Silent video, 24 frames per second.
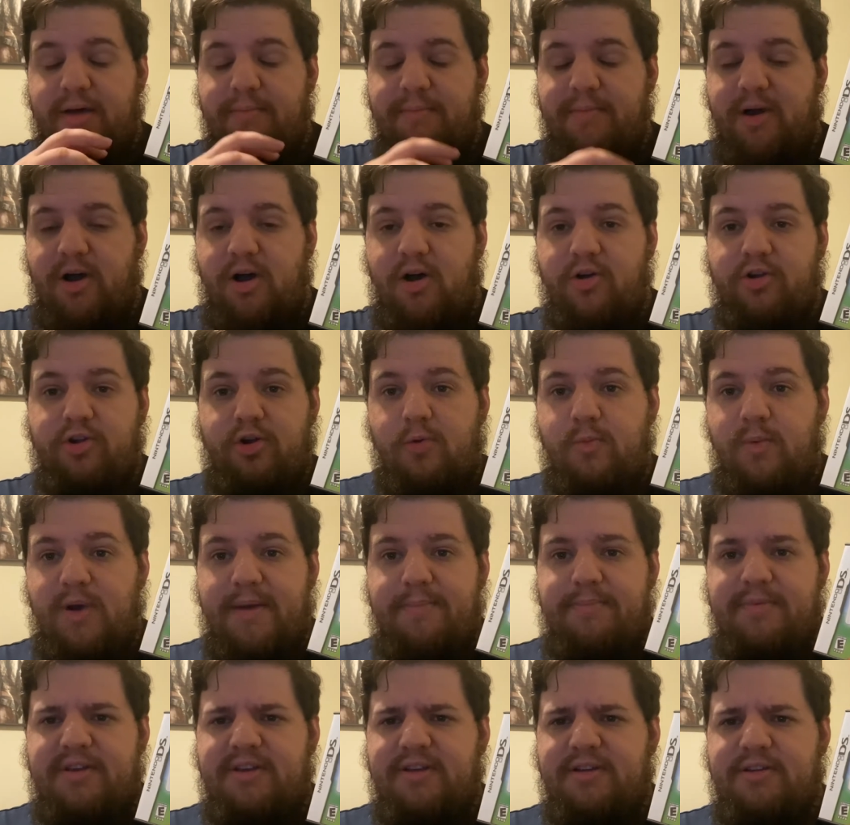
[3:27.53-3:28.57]
all your
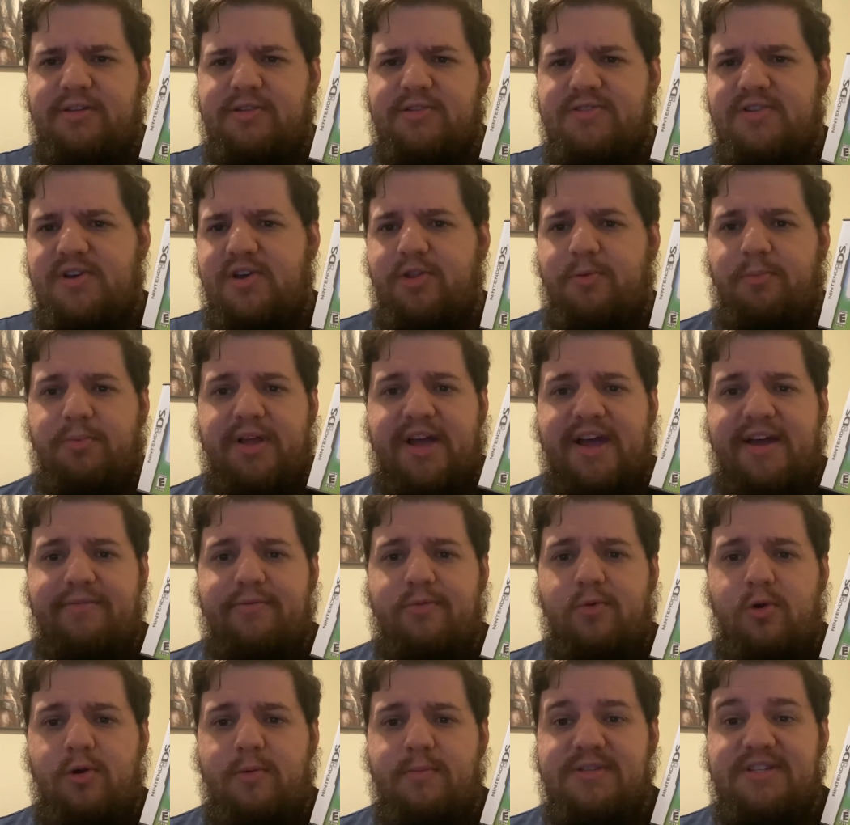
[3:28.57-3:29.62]
weapons, all the
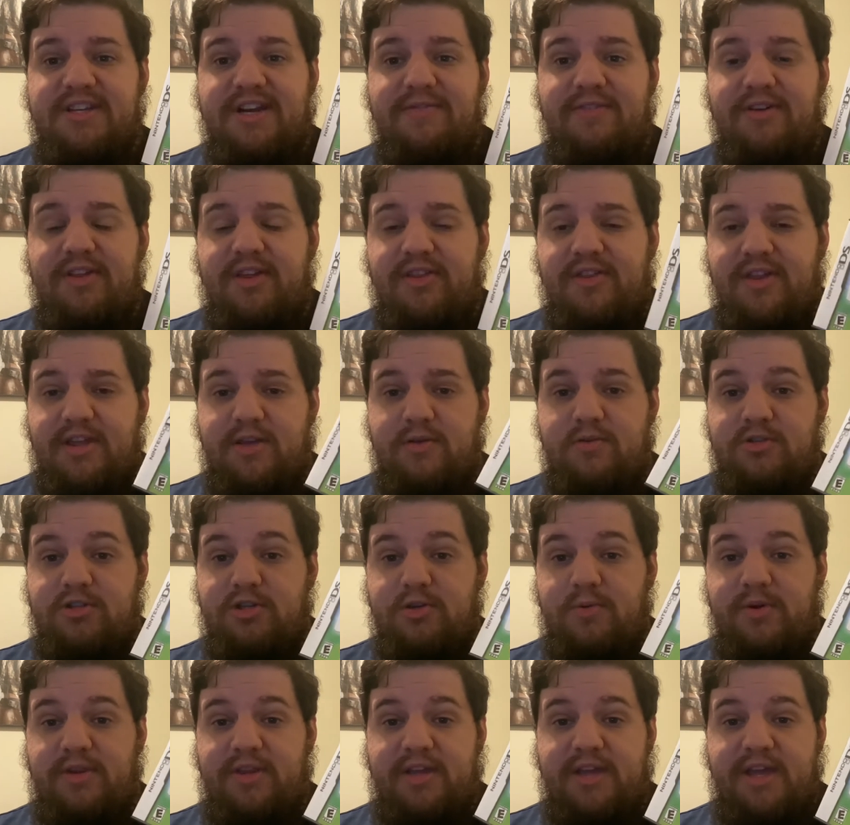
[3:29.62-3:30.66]
platforms, and everything that you
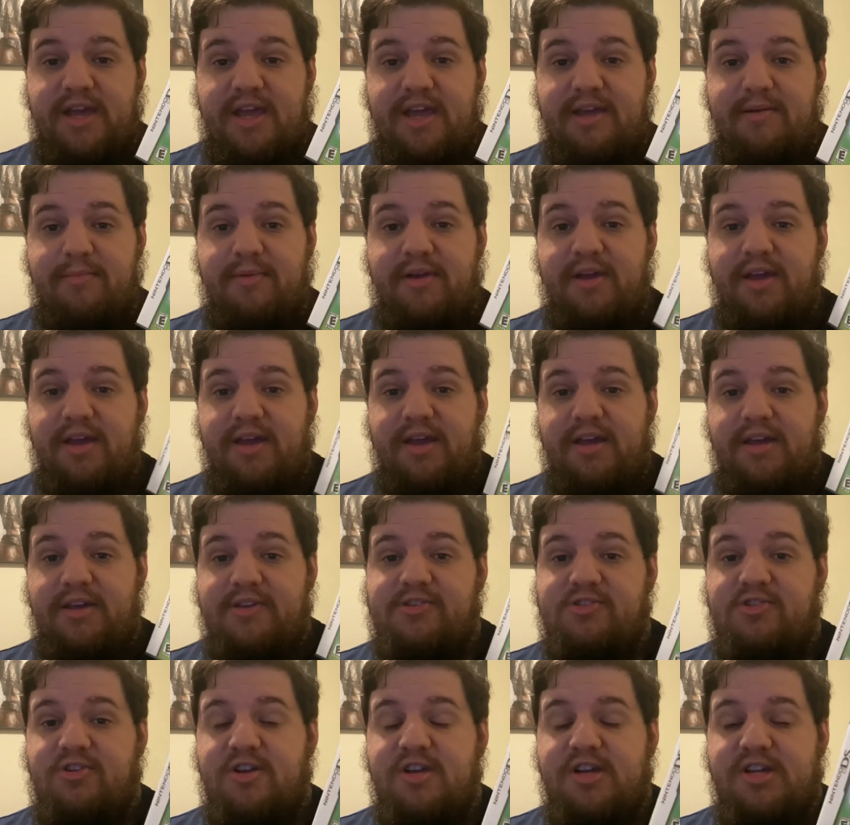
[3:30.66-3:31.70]
do in the game is
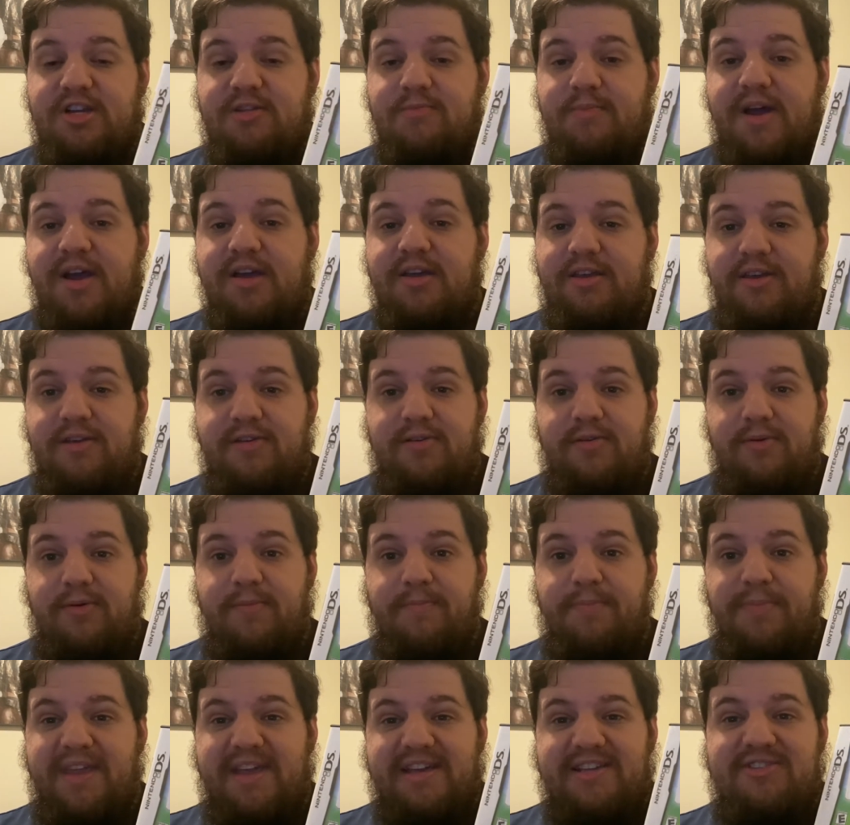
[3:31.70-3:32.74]
created by you.
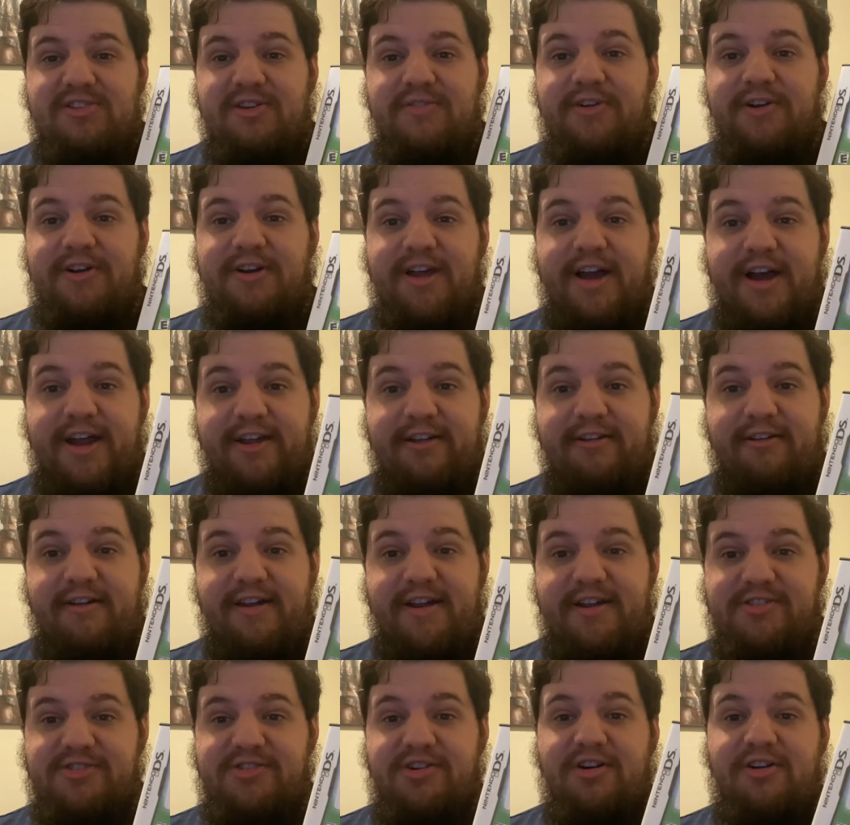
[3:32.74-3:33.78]
So if you're not a
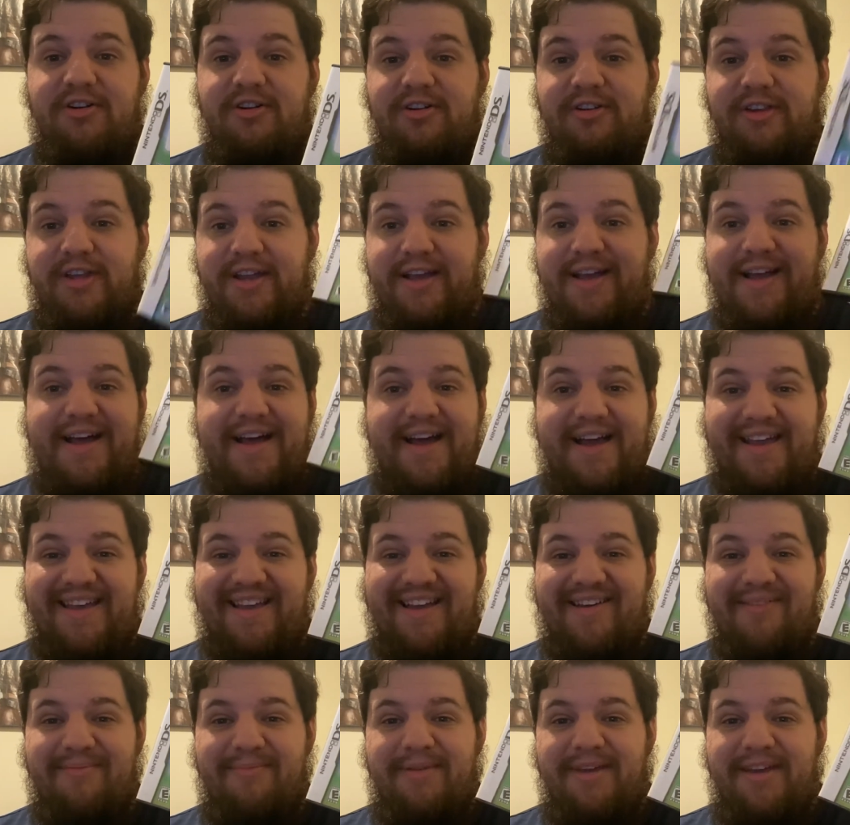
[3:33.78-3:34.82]
great drawer like I
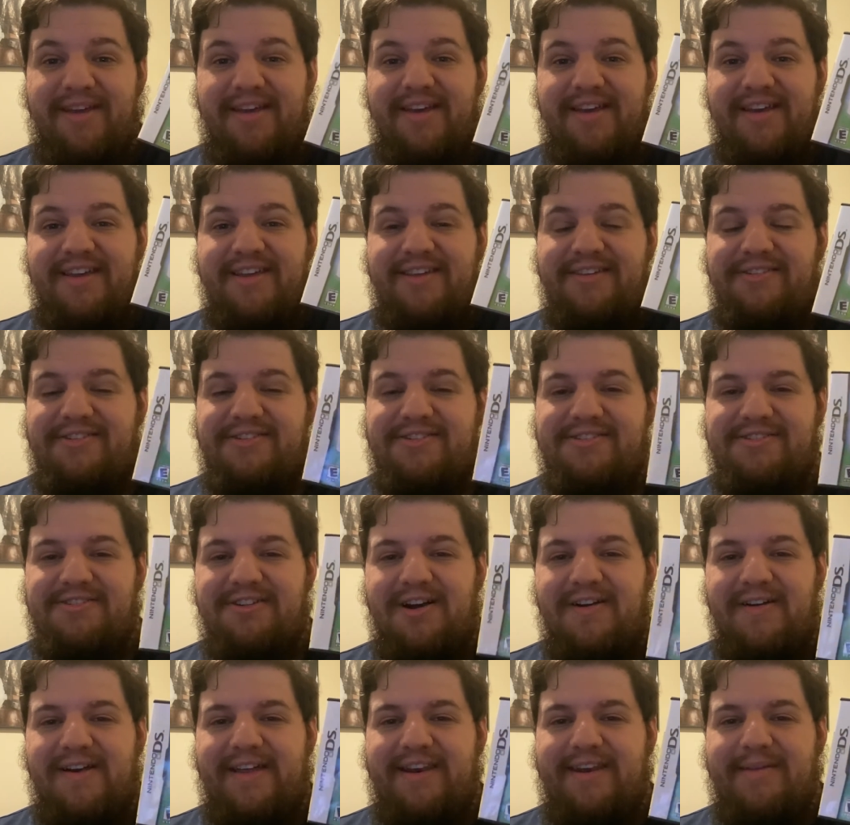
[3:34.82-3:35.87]
am, you just draw
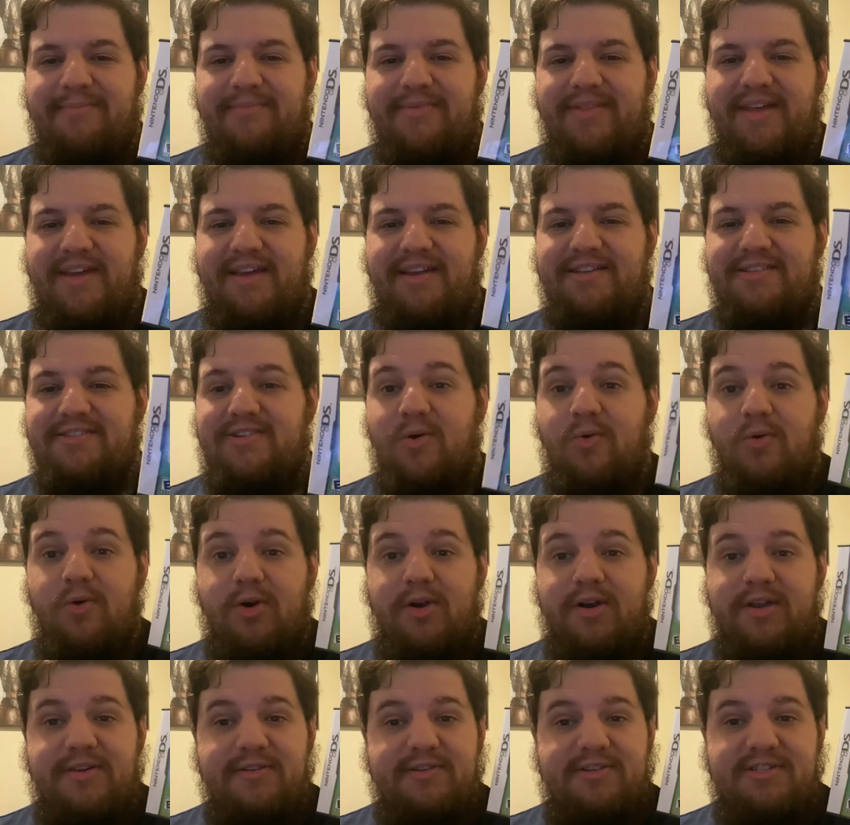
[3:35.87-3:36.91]
random things,
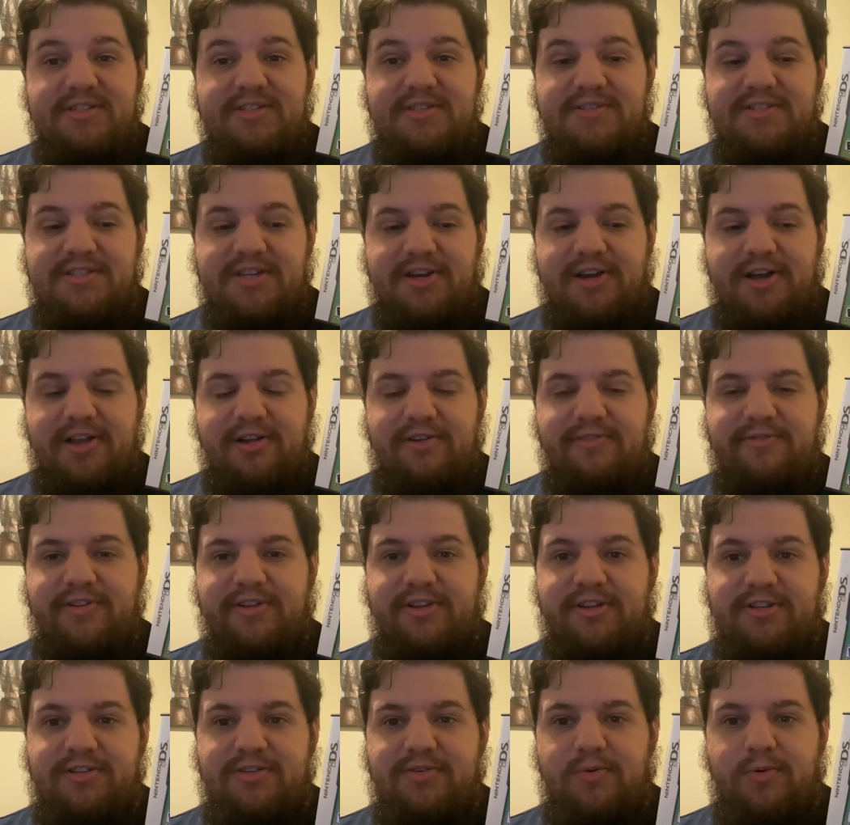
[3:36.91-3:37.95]
or you just use the color
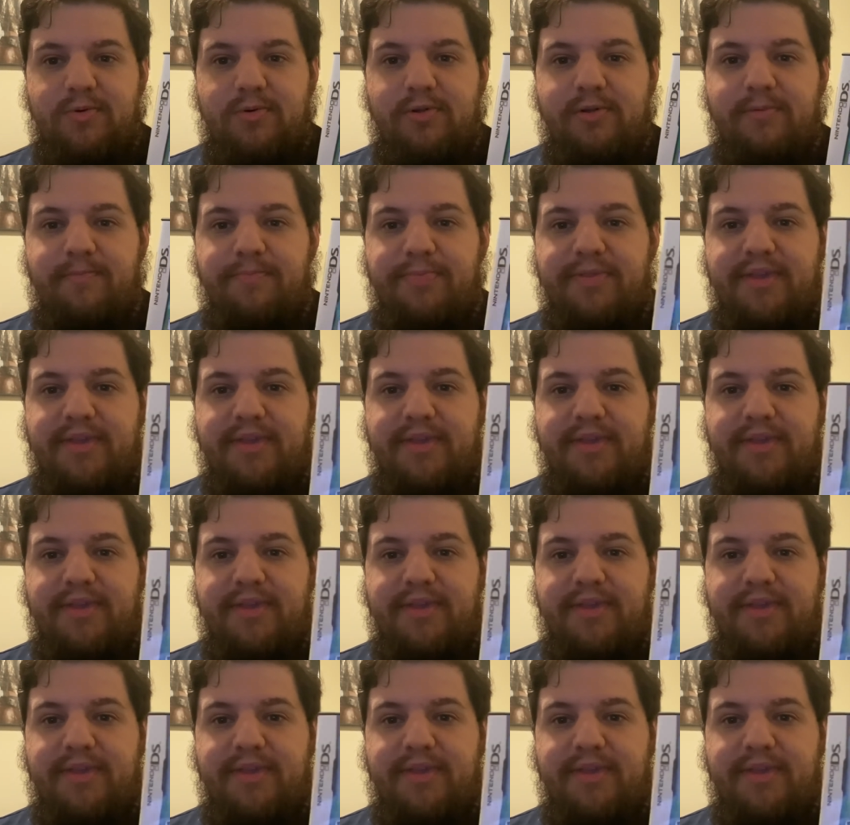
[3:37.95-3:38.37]
fill-in tool.